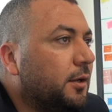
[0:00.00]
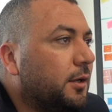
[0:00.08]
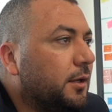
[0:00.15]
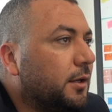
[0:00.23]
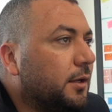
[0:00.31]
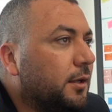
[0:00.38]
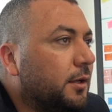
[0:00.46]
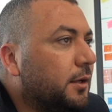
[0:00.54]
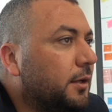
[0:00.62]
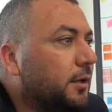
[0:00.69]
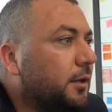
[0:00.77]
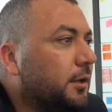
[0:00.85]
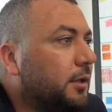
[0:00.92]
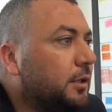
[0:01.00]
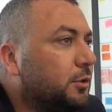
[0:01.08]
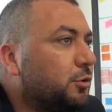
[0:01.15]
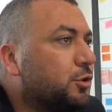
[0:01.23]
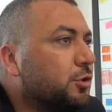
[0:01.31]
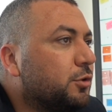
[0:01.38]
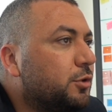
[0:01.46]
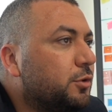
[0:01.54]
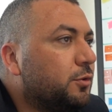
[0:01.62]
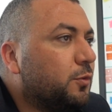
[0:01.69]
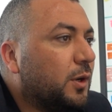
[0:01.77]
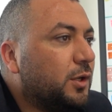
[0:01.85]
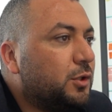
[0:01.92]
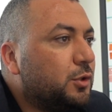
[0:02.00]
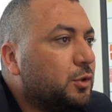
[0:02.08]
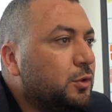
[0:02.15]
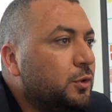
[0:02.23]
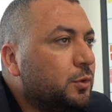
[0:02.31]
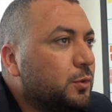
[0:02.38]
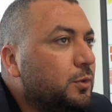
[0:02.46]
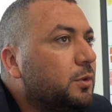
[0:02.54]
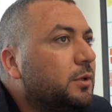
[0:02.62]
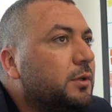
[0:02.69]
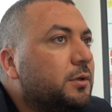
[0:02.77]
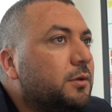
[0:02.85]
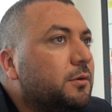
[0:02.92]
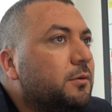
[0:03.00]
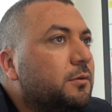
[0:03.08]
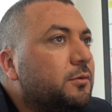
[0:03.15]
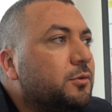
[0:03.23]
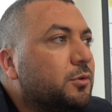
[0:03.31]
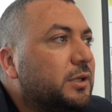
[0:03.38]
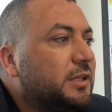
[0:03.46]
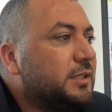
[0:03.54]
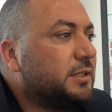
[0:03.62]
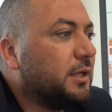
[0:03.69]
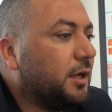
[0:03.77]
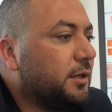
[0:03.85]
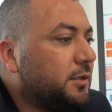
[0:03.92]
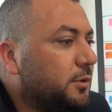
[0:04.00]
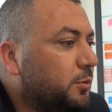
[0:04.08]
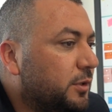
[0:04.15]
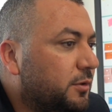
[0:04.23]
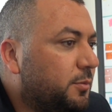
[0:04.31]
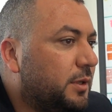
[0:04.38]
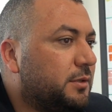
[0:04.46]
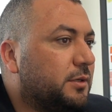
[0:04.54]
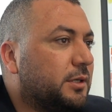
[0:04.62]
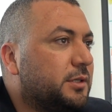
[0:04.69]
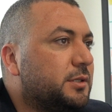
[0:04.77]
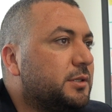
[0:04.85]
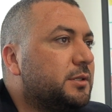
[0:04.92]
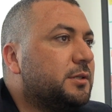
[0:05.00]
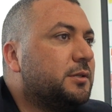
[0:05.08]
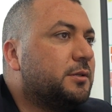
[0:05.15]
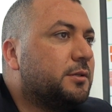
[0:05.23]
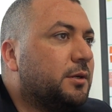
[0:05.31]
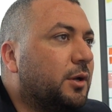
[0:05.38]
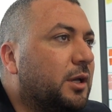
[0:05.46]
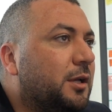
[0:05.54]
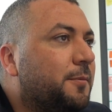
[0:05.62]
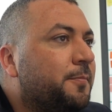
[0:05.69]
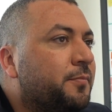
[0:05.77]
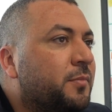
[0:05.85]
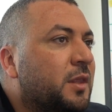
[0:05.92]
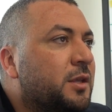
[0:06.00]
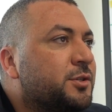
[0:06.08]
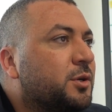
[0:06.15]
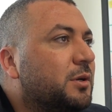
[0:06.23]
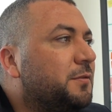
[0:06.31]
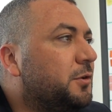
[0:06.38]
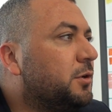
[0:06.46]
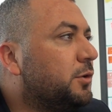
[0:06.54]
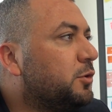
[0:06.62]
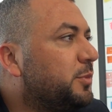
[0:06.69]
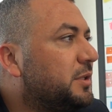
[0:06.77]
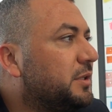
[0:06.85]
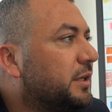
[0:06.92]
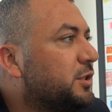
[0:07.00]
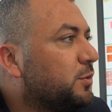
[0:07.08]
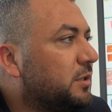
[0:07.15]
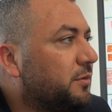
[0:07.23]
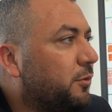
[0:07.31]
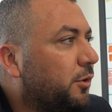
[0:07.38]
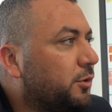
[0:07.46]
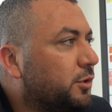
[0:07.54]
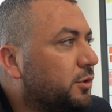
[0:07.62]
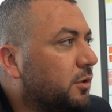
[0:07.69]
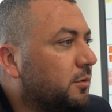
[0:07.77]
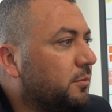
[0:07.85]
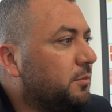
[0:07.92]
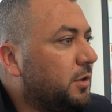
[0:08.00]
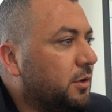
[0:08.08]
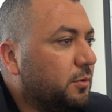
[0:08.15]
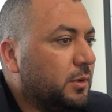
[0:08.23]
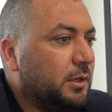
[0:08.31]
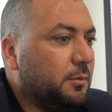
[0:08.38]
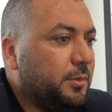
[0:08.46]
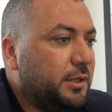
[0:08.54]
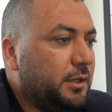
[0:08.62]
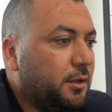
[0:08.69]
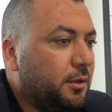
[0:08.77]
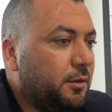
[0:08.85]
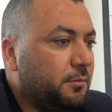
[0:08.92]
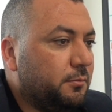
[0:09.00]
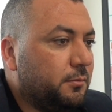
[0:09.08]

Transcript: to show you what to do to get started with Bitrix. Okay, so if you go to bitrix24.com, you will be,